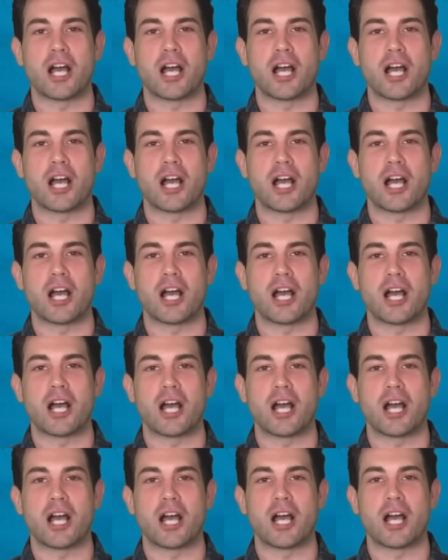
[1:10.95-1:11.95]

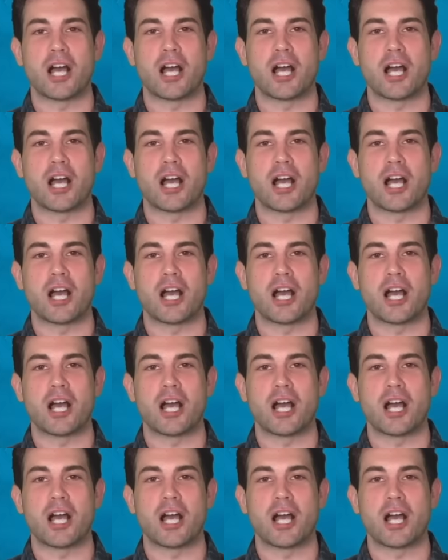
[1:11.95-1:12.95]

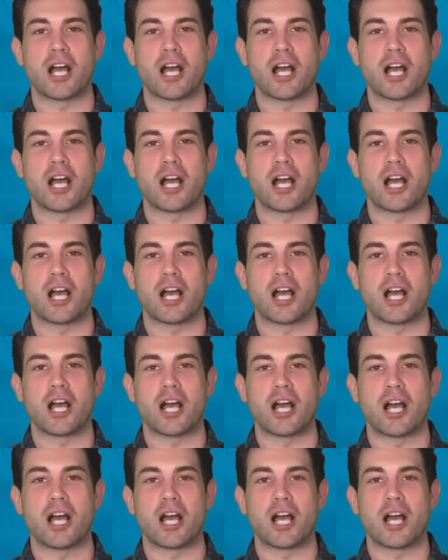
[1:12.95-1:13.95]

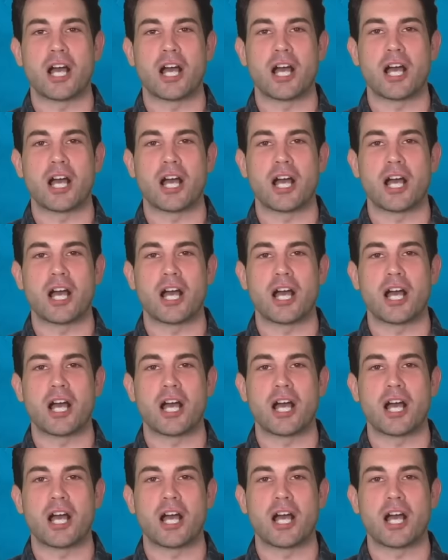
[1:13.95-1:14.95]

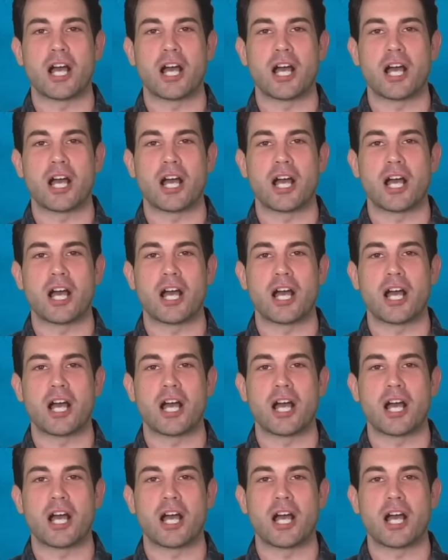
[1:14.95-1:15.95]

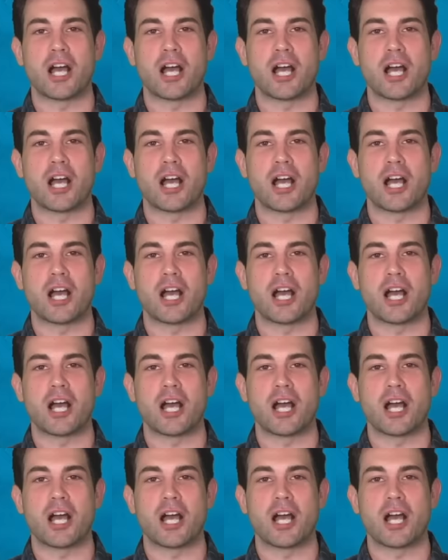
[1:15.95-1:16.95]

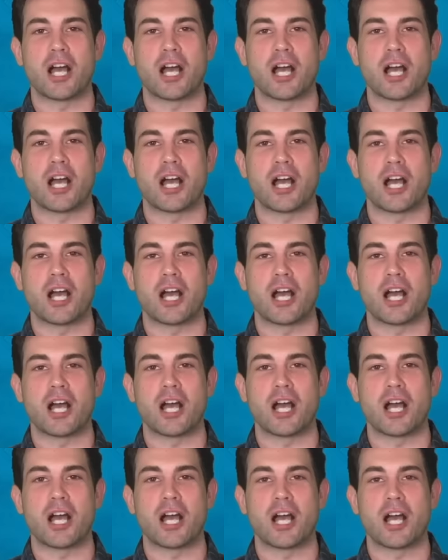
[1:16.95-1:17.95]

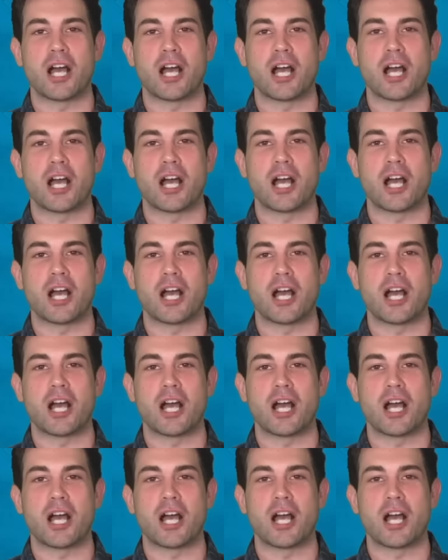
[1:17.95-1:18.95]
(not speaking)